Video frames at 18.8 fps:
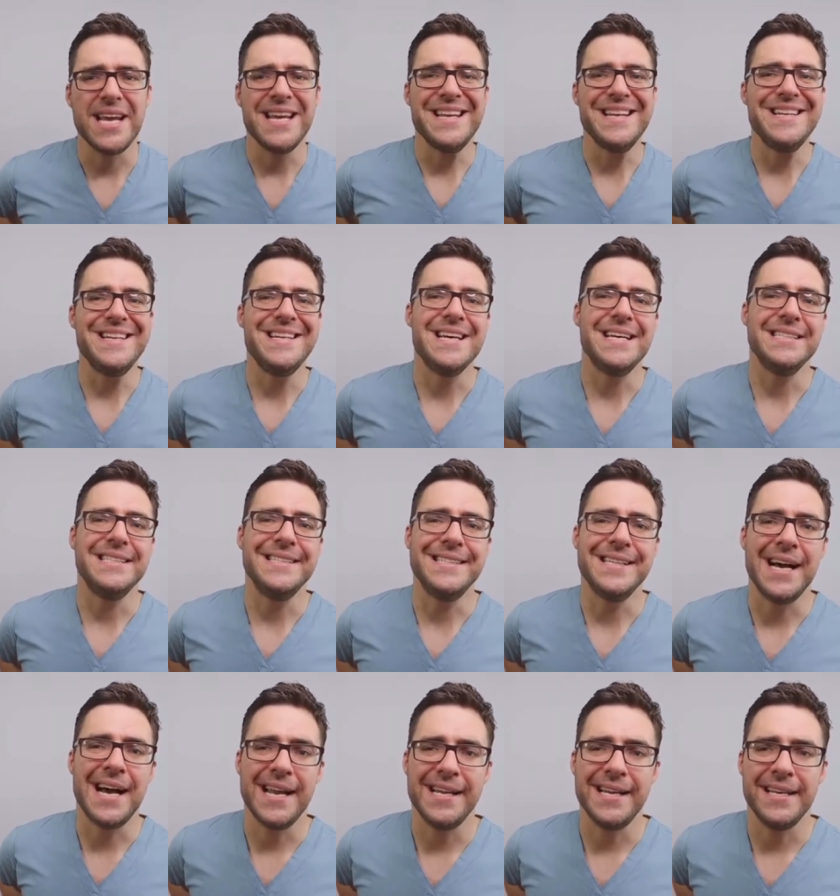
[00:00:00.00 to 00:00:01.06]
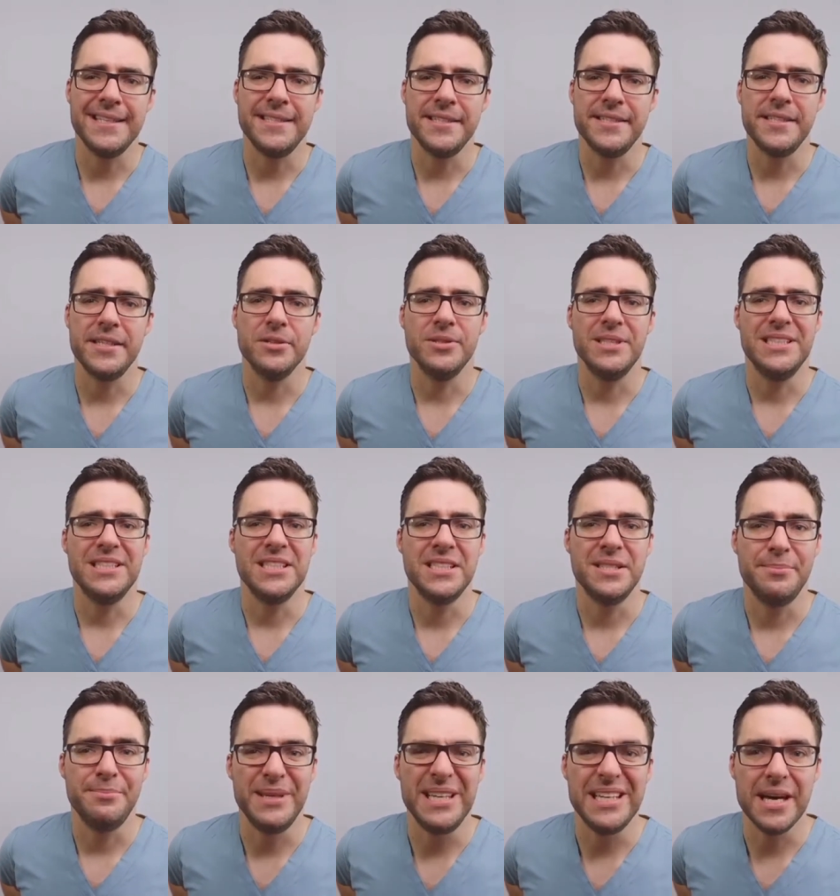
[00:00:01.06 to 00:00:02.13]
It does not necessarily
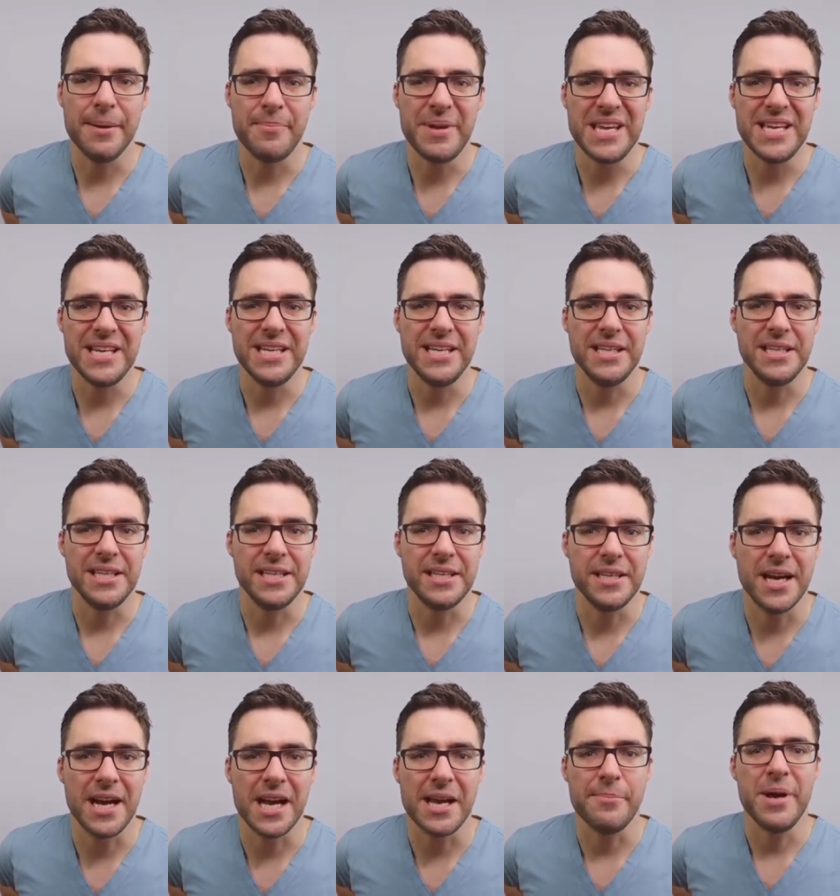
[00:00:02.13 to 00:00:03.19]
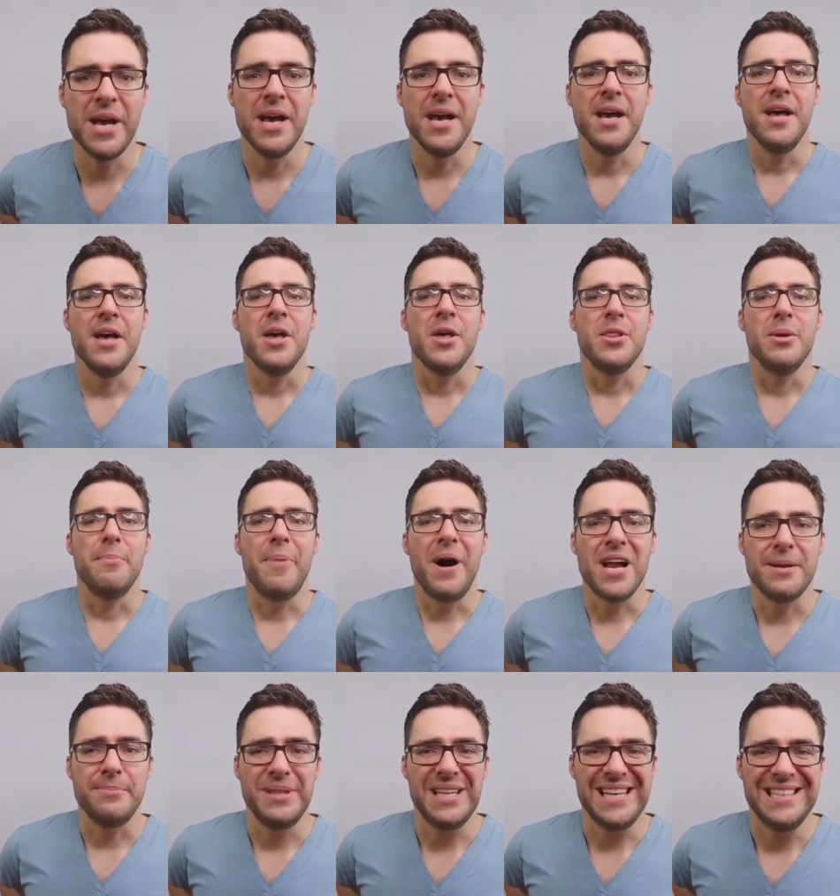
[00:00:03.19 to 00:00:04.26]
speed up healing time. The
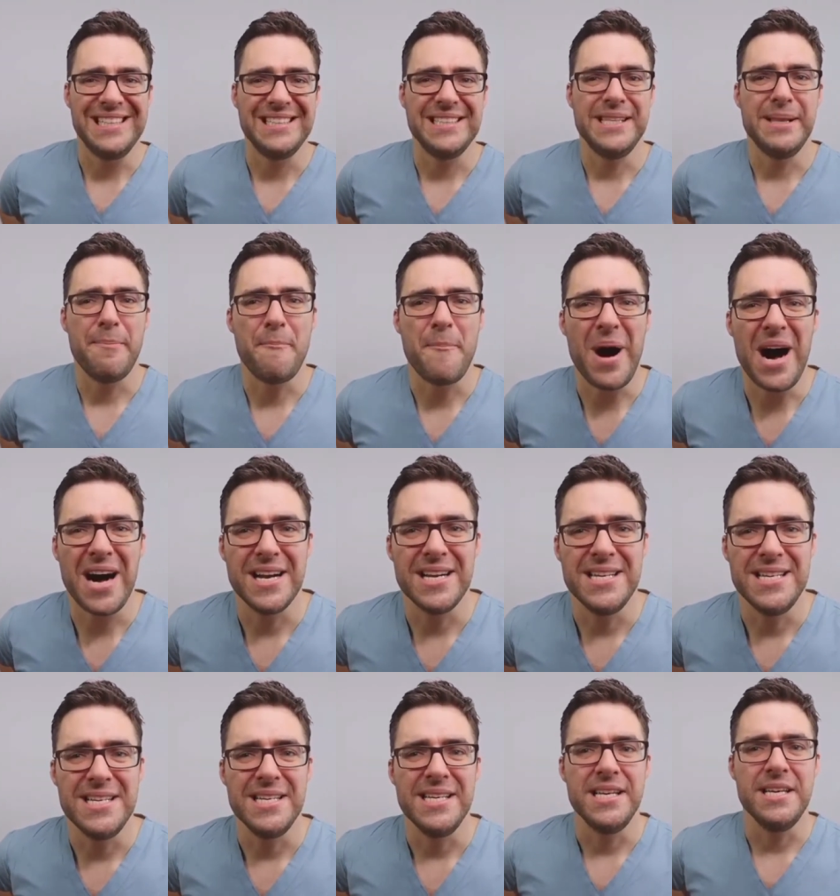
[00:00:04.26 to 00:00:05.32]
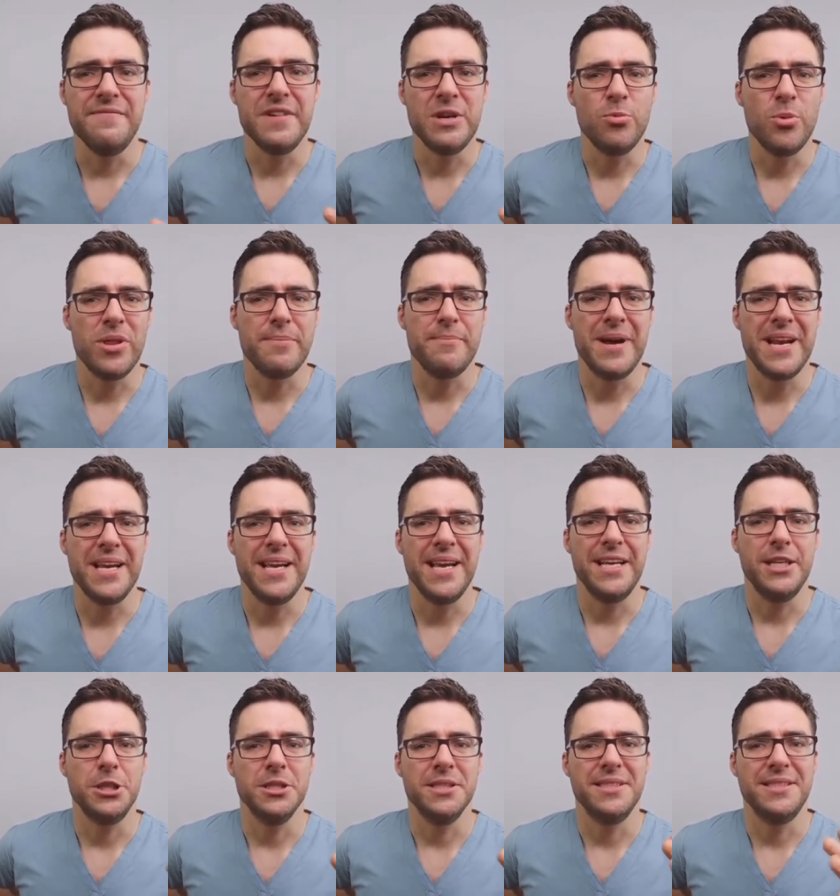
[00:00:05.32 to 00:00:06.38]
bottom line is the body, even with
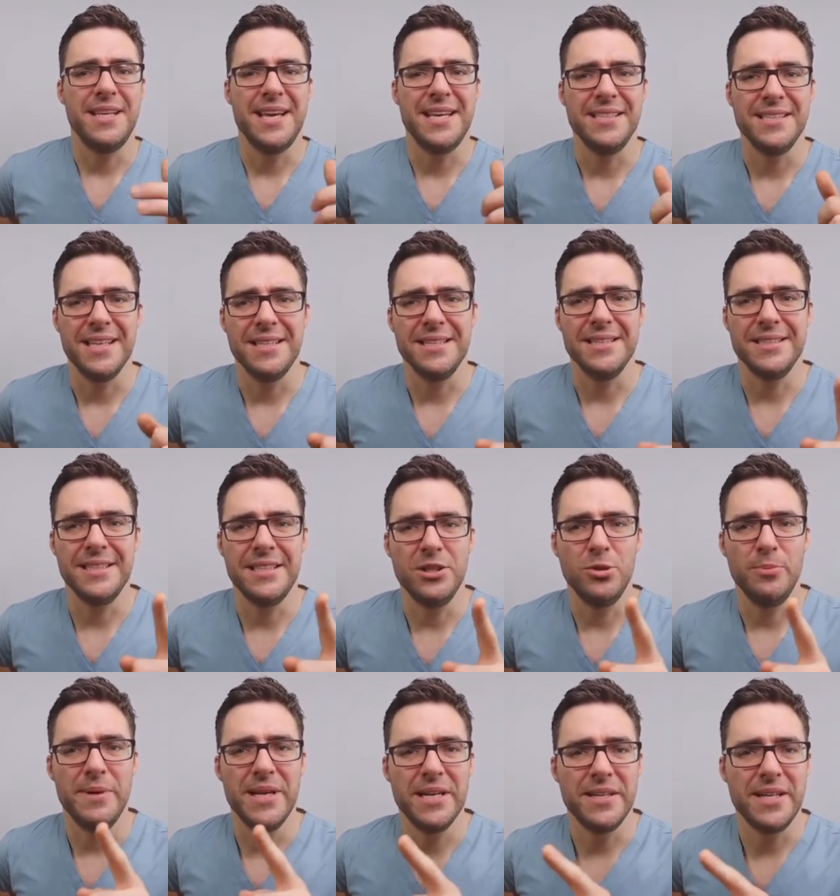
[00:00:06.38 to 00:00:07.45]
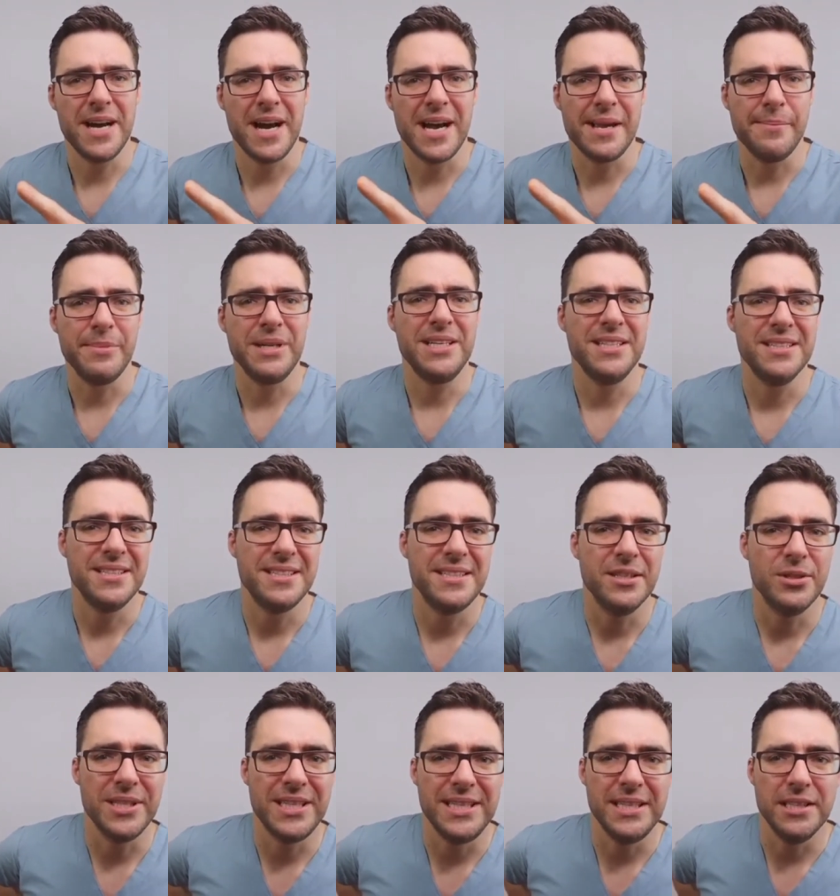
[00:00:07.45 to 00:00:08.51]
medications, takes a little bit of time to
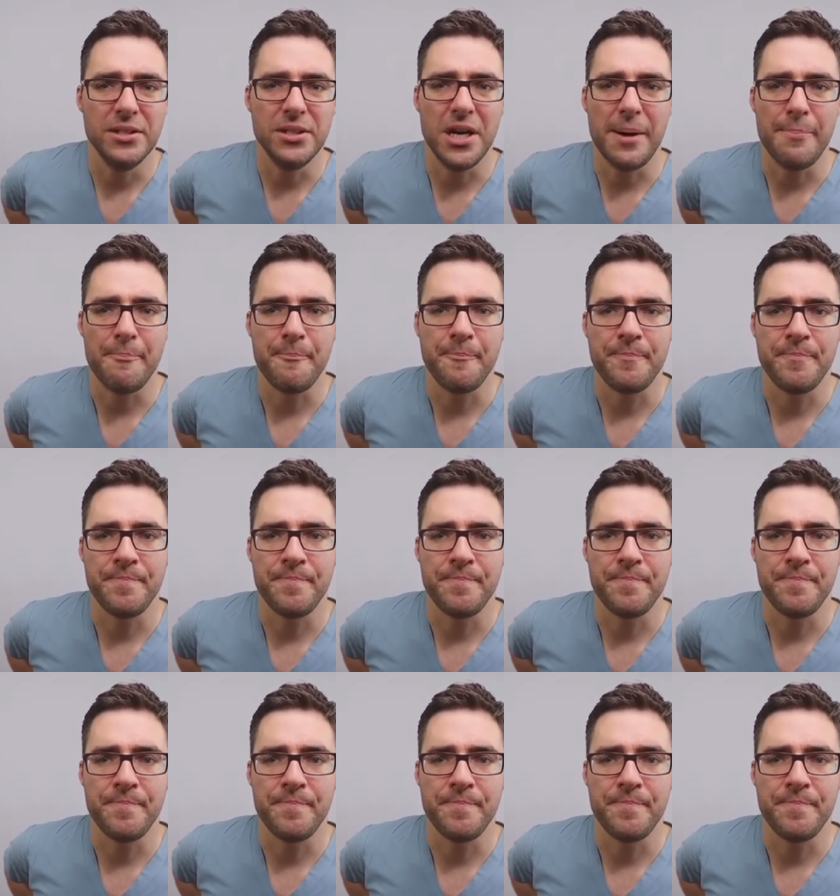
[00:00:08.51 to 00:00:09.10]
still heal up.